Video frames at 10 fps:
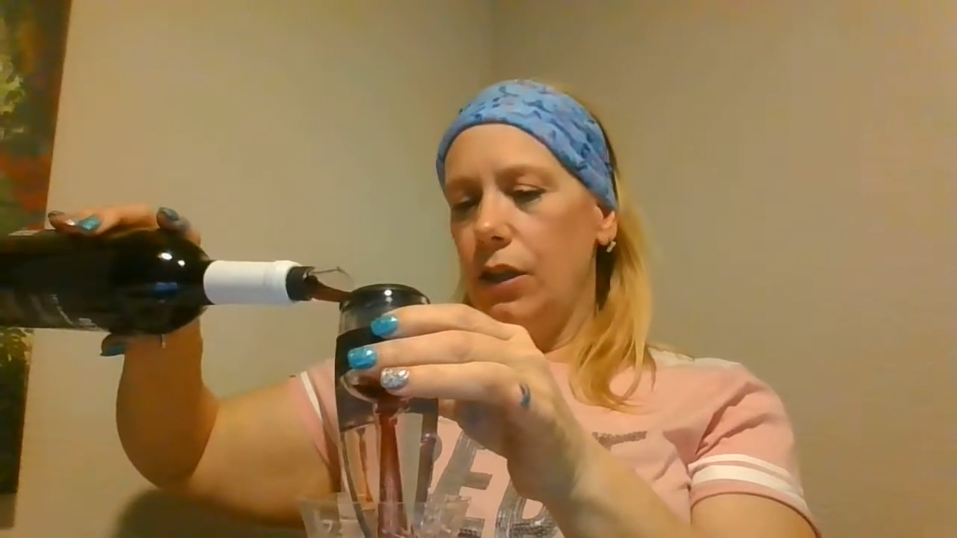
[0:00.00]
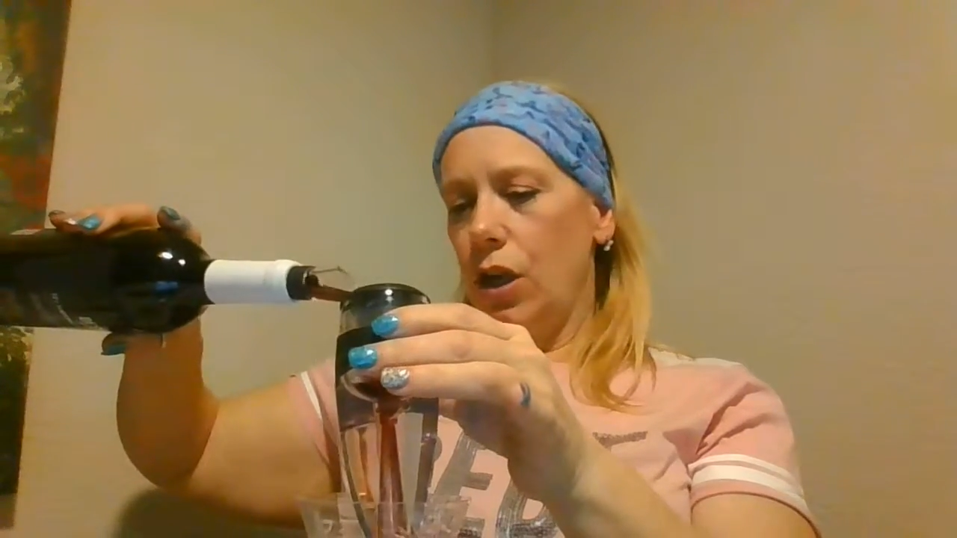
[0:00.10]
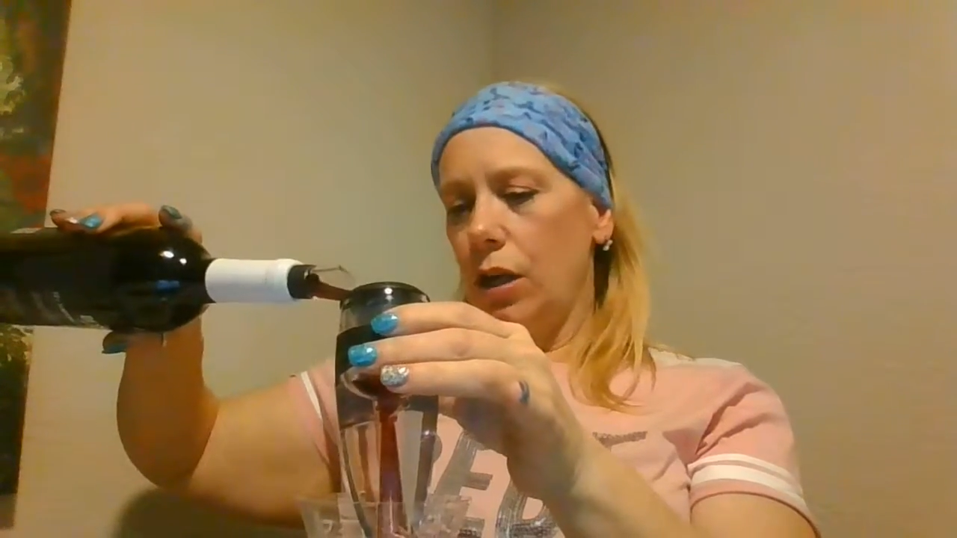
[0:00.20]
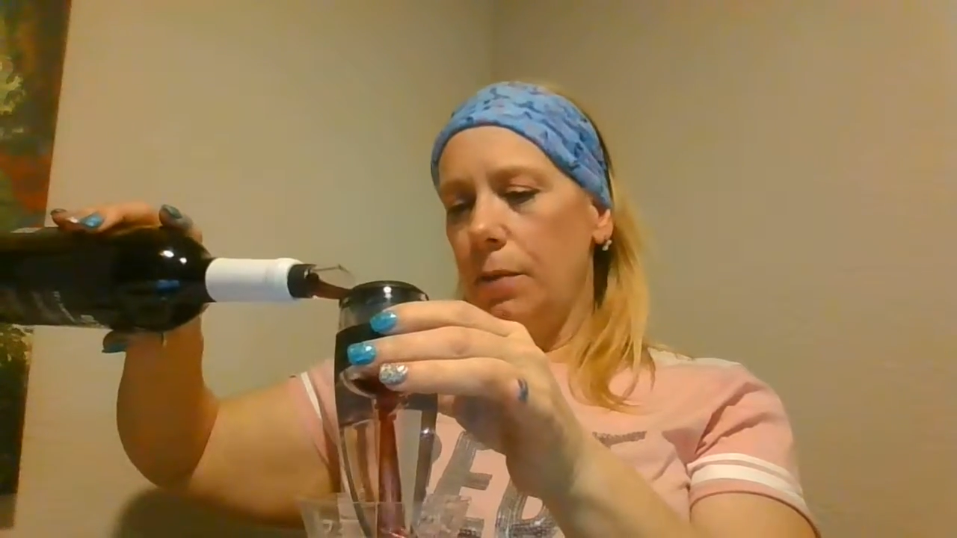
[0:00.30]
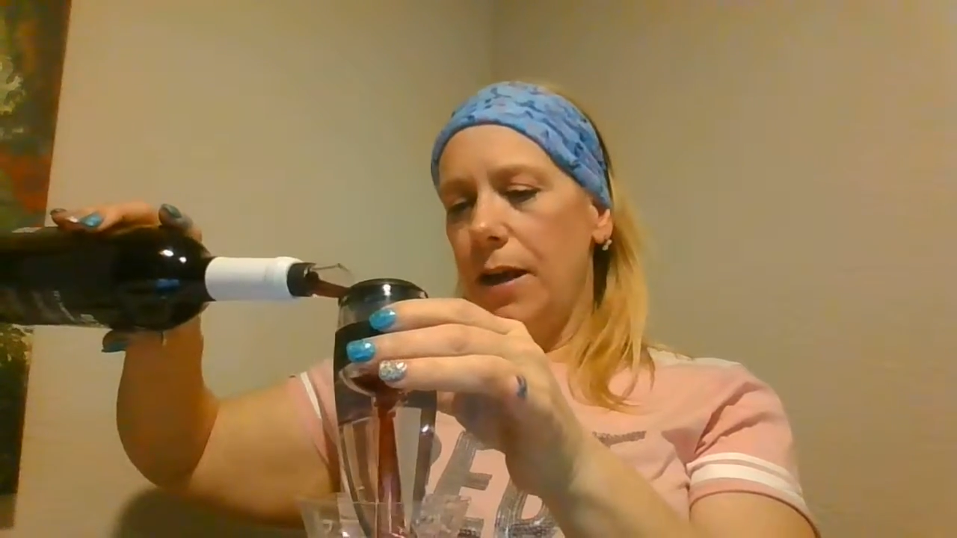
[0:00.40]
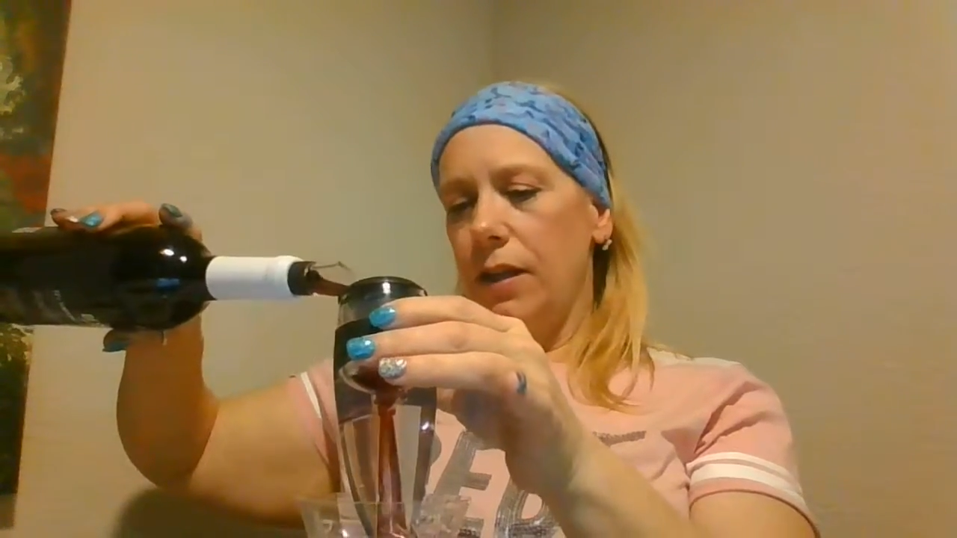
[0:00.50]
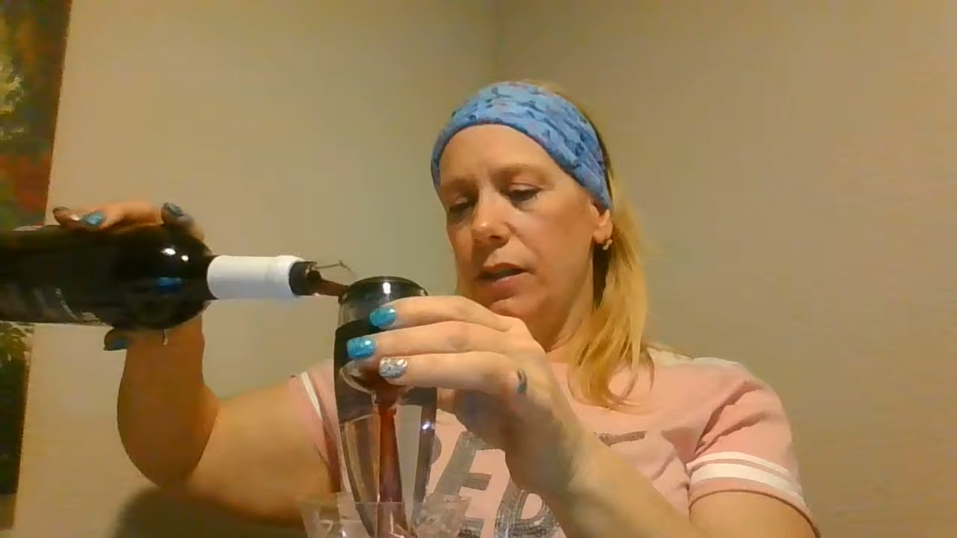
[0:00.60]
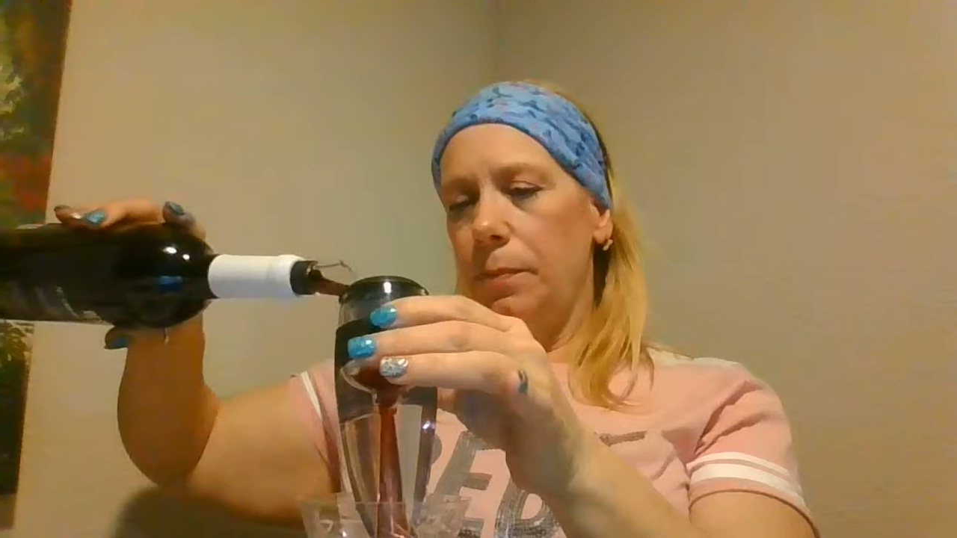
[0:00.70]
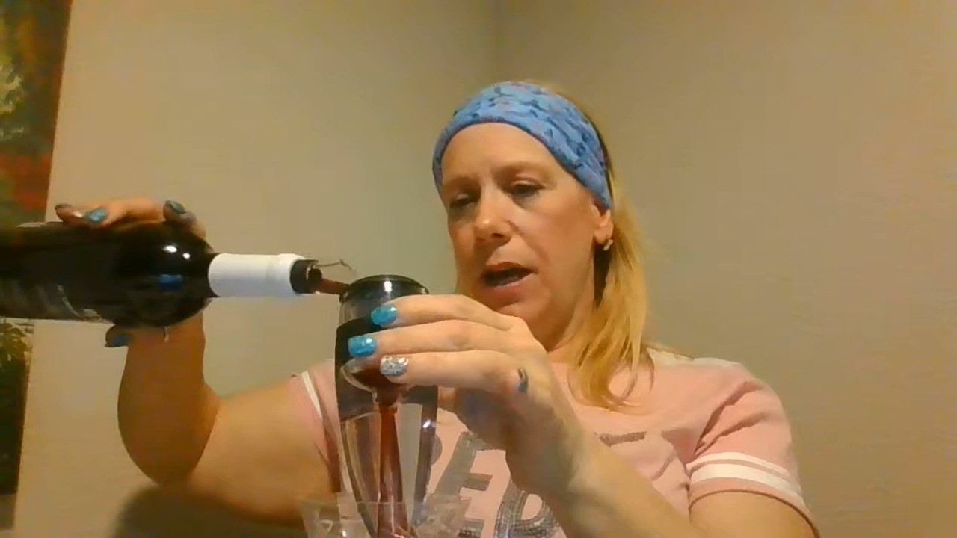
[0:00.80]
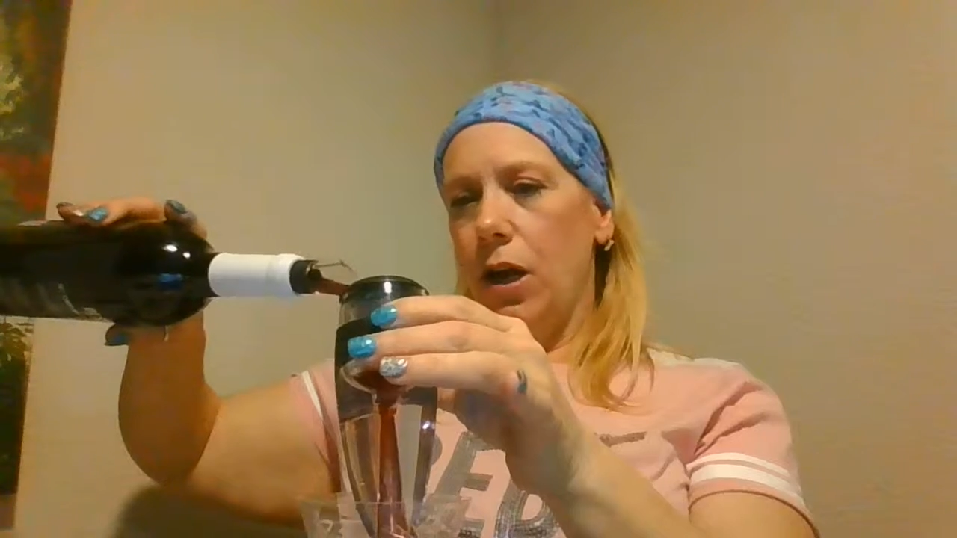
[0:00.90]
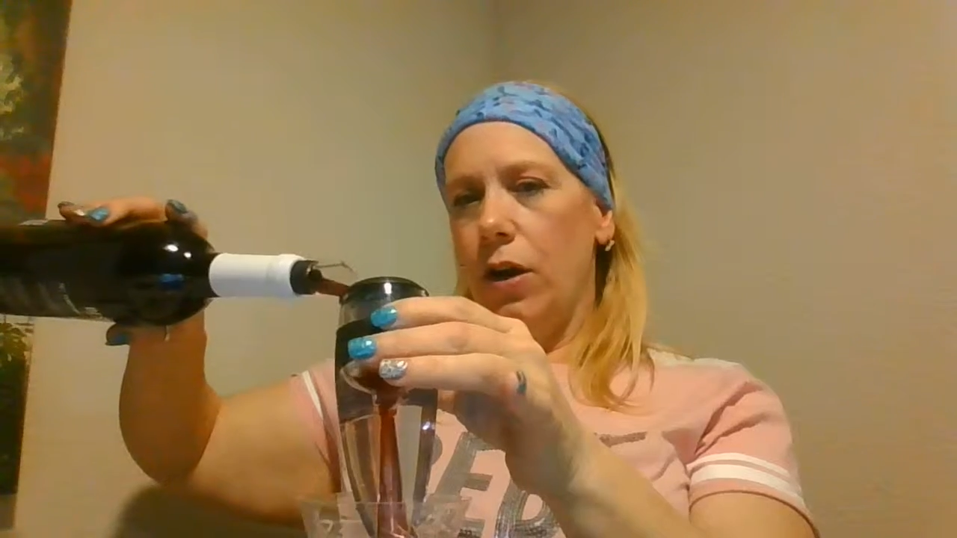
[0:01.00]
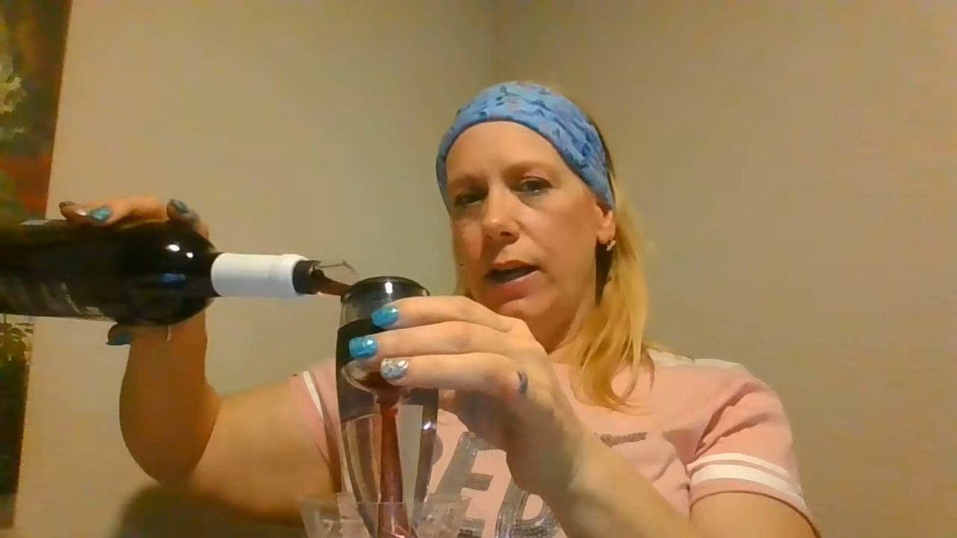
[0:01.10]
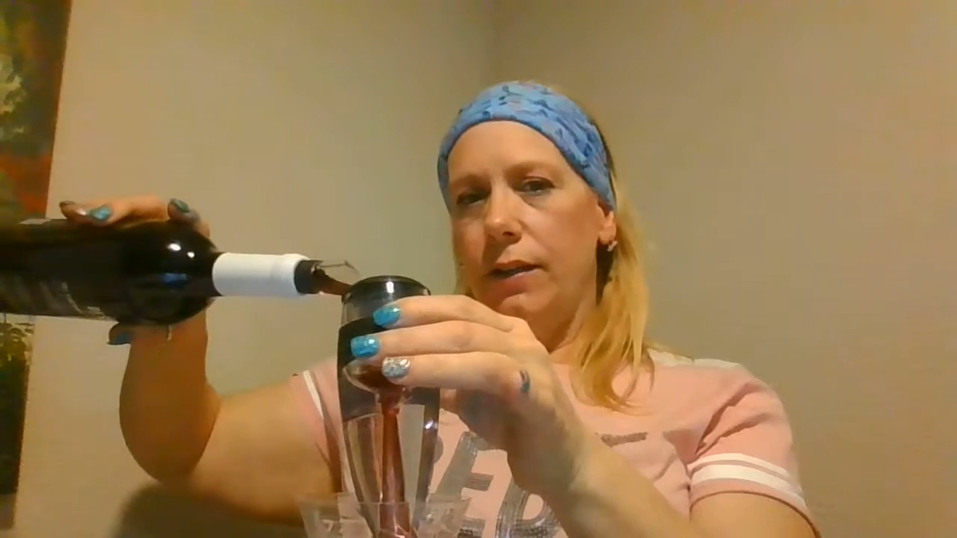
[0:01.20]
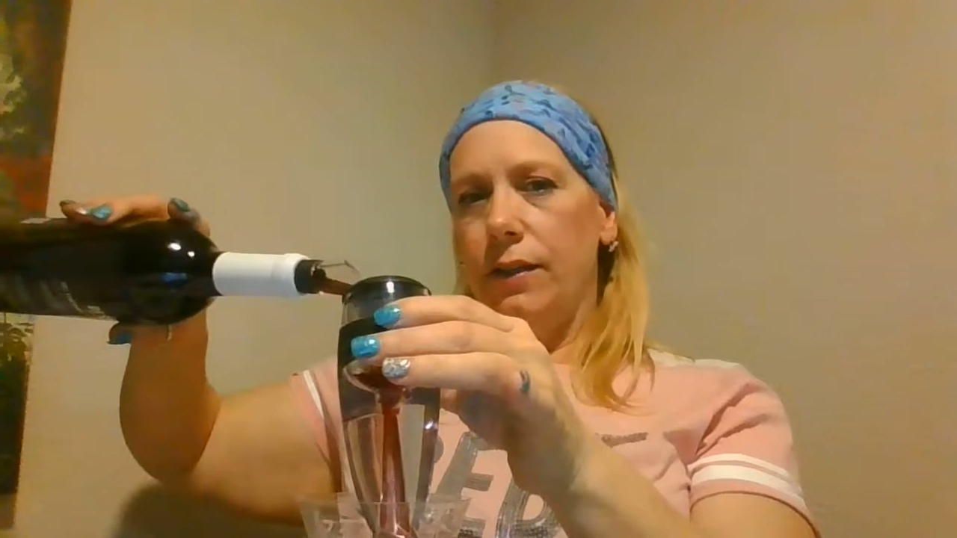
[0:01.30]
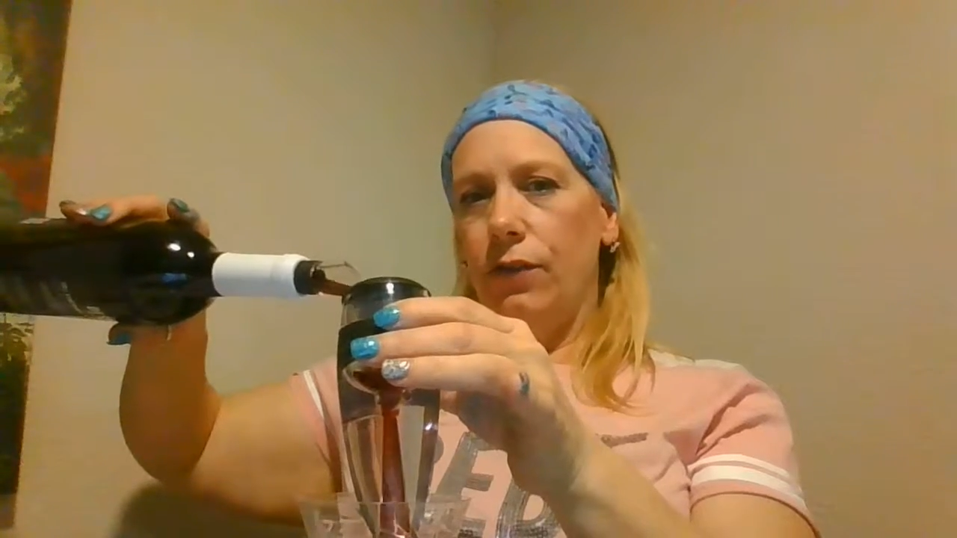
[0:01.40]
talk about is pairings.